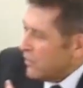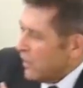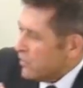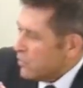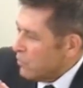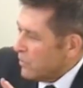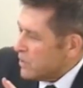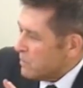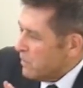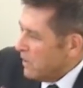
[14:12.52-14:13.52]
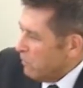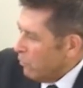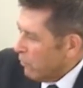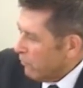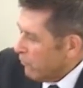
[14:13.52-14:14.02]
that you can speak
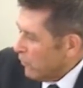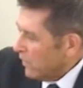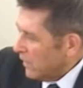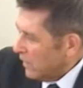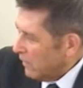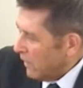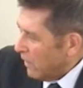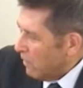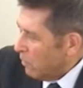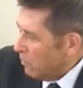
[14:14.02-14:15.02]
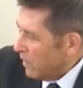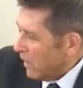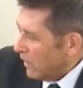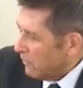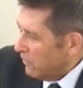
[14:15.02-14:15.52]
more freely now
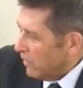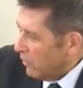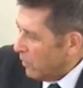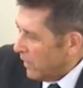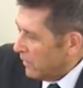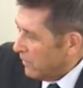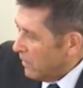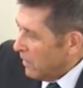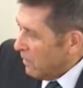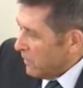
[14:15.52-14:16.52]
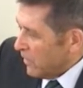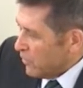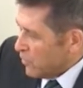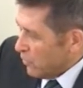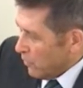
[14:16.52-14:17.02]
at VON
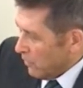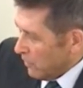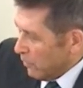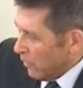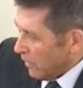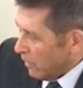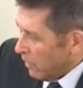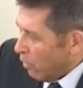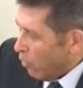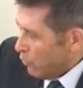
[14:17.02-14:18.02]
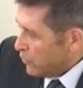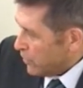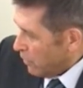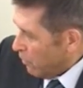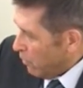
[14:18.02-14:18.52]
because you're a
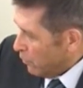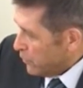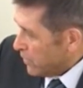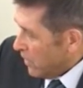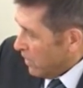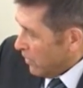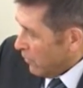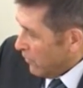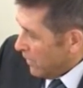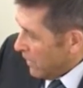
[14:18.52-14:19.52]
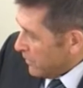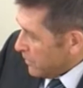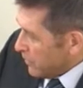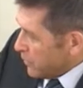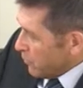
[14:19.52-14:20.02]
co-host, you're not
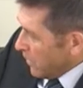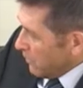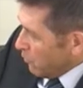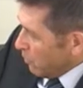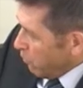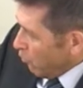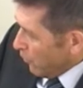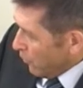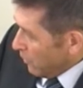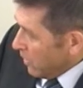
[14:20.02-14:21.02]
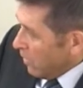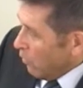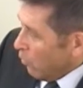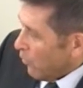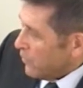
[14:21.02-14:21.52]
a straight reporter,
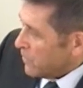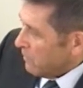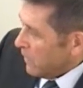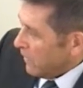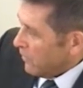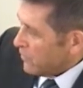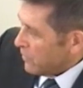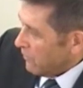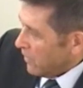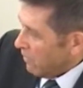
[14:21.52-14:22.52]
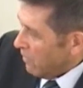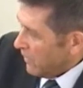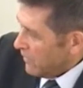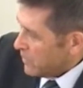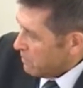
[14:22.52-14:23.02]
or is it because of the
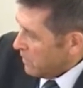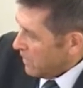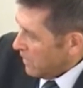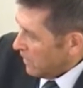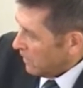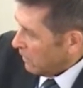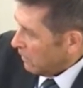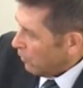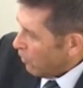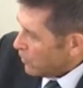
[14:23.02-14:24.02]
audience being large